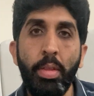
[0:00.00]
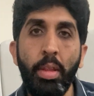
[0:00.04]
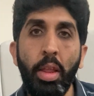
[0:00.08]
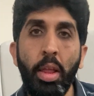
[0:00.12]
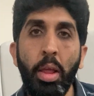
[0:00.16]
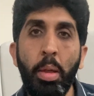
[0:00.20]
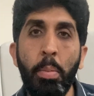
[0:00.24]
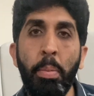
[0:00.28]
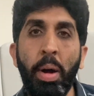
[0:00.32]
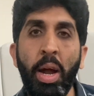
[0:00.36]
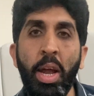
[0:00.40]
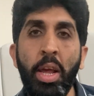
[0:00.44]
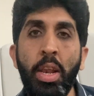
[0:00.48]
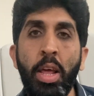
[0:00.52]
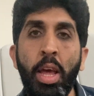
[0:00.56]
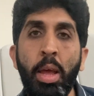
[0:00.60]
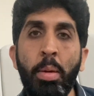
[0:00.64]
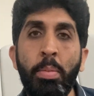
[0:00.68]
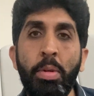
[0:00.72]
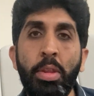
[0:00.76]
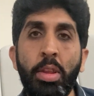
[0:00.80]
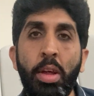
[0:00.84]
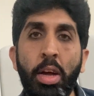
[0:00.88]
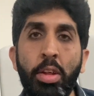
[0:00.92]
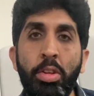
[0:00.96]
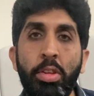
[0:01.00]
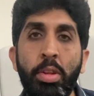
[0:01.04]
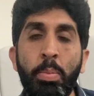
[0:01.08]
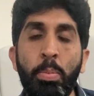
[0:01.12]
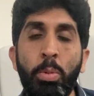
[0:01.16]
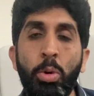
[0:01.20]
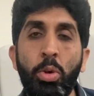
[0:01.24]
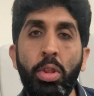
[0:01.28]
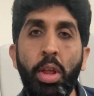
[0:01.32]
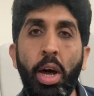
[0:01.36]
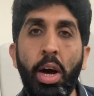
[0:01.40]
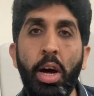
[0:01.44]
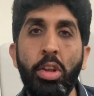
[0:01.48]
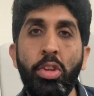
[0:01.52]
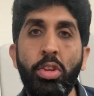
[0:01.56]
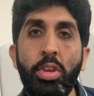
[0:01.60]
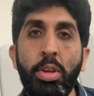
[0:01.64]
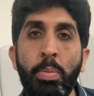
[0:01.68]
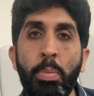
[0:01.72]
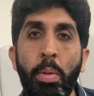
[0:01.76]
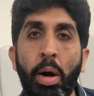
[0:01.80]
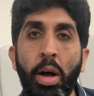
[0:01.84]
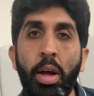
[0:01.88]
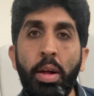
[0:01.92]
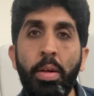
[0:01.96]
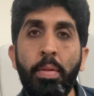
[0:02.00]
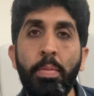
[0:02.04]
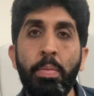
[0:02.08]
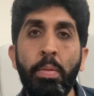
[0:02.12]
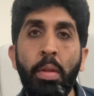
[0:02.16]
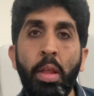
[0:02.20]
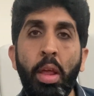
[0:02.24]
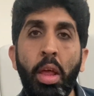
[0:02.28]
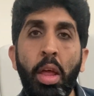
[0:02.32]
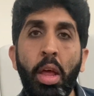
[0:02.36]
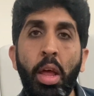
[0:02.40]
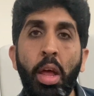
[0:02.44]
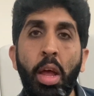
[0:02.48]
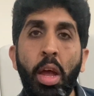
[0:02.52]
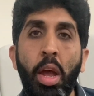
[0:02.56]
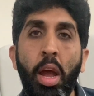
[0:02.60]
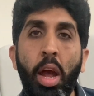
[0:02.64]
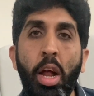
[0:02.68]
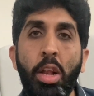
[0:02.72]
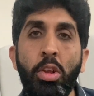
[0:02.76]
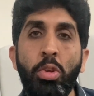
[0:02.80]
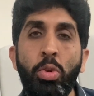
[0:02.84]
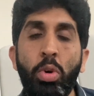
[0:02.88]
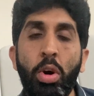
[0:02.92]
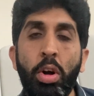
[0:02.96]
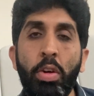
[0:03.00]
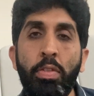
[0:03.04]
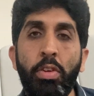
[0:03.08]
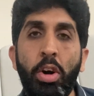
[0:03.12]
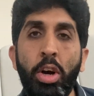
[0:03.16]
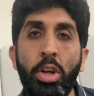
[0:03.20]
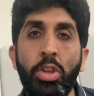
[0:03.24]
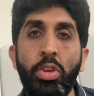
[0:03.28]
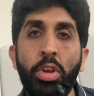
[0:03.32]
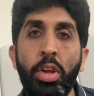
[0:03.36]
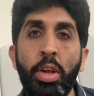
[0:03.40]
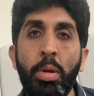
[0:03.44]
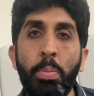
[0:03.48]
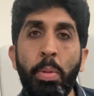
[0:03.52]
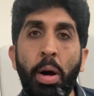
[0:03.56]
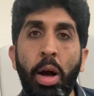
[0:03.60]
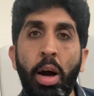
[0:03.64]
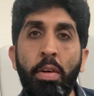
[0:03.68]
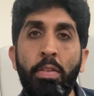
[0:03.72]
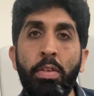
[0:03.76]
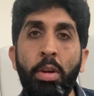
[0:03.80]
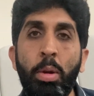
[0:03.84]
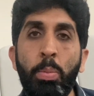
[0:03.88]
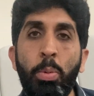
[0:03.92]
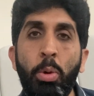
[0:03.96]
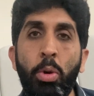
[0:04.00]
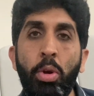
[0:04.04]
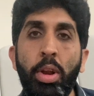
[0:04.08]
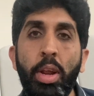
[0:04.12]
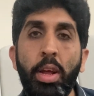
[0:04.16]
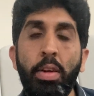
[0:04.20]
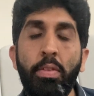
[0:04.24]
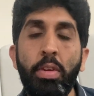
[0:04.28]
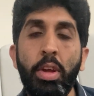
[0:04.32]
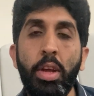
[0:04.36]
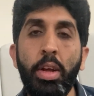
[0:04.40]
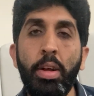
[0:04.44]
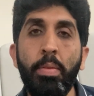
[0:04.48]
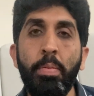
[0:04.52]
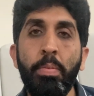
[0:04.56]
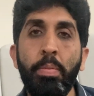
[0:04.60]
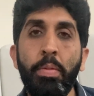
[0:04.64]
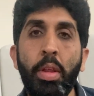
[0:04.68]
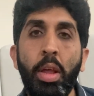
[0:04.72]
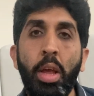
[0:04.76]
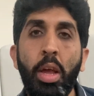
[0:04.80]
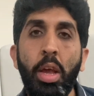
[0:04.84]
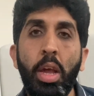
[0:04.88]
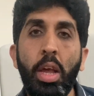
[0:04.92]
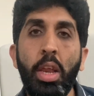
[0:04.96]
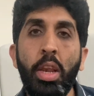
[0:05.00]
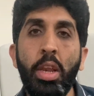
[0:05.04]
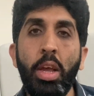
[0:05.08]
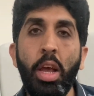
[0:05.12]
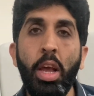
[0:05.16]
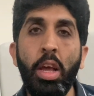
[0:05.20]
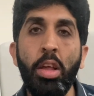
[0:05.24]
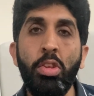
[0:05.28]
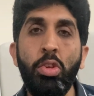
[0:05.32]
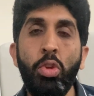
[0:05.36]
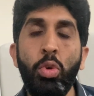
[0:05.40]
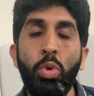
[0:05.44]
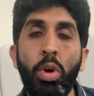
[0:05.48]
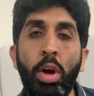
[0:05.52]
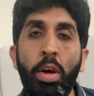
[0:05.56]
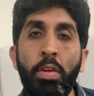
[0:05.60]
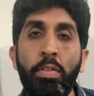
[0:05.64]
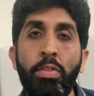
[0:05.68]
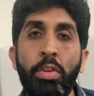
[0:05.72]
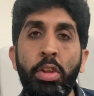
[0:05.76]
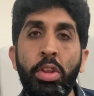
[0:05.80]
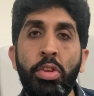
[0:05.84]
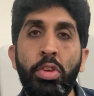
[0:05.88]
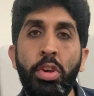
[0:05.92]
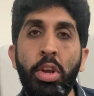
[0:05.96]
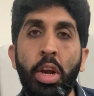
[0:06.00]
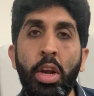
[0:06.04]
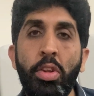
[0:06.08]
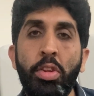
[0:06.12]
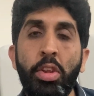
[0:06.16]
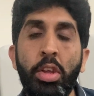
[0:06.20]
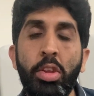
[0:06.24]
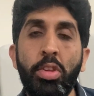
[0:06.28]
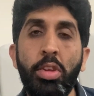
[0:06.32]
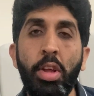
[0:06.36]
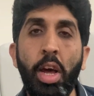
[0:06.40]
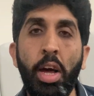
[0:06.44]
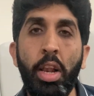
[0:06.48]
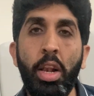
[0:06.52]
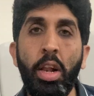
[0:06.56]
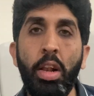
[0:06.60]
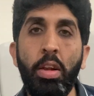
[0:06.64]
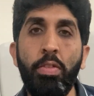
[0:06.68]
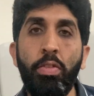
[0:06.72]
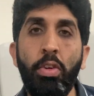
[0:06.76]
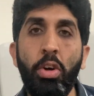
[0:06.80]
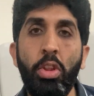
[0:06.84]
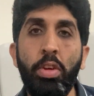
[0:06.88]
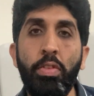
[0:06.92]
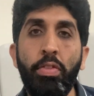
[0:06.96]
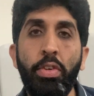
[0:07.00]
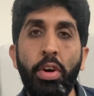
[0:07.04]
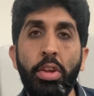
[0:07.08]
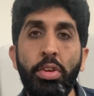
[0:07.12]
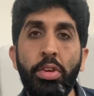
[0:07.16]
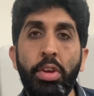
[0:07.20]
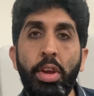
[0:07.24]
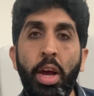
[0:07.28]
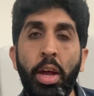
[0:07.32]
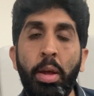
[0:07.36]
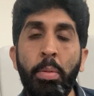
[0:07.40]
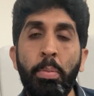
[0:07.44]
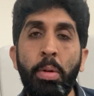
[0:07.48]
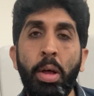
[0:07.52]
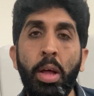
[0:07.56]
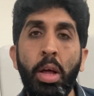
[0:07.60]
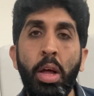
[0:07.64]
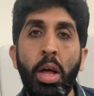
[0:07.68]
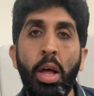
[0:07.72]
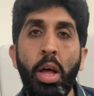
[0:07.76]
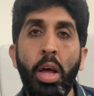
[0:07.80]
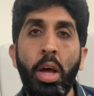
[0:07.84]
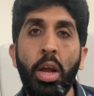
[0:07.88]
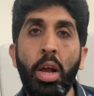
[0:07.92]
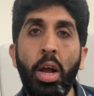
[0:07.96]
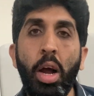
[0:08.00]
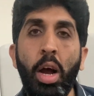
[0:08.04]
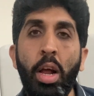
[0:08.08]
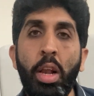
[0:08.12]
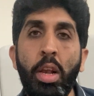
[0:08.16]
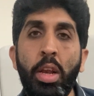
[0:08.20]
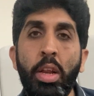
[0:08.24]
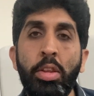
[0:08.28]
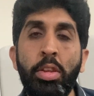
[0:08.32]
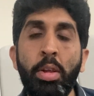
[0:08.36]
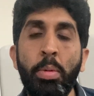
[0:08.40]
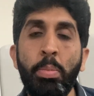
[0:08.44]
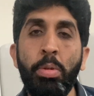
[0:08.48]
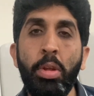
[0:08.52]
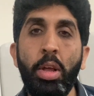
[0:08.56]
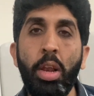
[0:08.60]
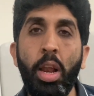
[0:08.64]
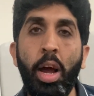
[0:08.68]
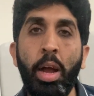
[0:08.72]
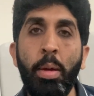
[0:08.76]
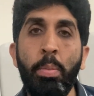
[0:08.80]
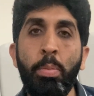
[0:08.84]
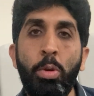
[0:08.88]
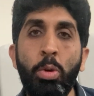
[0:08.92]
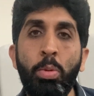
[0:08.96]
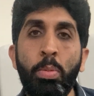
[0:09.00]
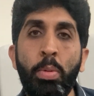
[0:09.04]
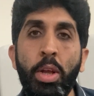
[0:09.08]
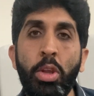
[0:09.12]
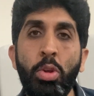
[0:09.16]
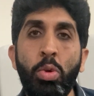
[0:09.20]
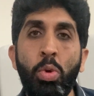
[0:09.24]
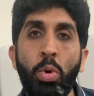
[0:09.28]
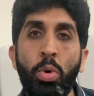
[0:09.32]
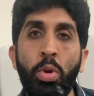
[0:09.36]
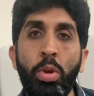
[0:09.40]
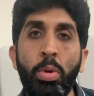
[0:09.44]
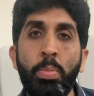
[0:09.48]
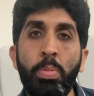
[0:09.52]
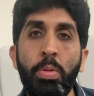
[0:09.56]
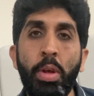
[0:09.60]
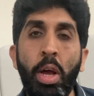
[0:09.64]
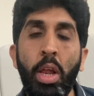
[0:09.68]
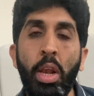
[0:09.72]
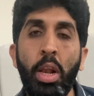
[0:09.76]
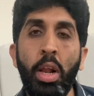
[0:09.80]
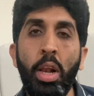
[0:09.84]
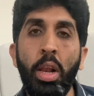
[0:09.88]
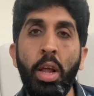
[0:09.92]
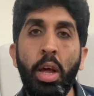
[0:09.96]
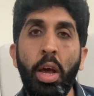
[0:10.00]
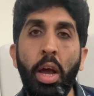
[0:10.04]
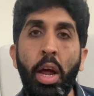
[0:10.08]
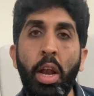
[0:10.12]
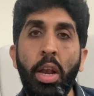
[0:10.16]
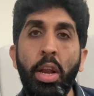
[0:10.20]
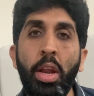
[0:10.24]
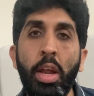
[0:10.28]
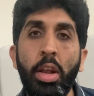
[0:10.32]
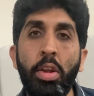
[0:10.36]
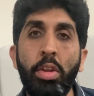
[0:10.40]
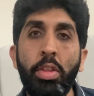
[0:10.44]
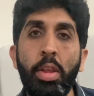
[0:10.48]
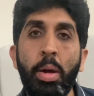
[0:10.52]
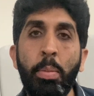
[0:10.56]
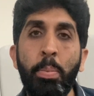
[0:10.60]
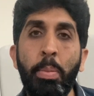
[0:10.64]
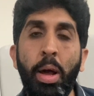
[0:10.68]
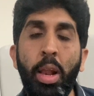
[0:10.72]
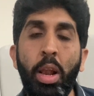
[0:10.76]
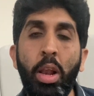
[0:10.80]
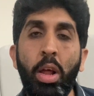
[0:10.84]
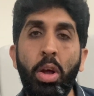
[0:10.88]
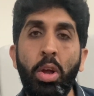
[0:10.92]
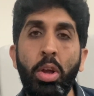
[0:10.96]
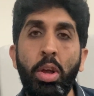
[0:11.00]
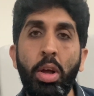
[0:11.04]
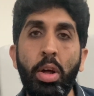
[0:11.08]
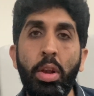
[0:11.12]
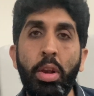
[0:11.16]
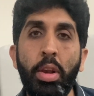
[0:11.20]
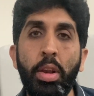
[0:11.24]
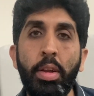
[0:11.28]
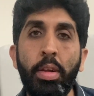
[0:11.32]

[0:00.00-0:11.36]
My name is Asam Mukhtar Chima and you are watching Bahawalpur TV. In case you have visited this channel for the first time, kindly subscribe to my YouTube channel and hit the bell icon.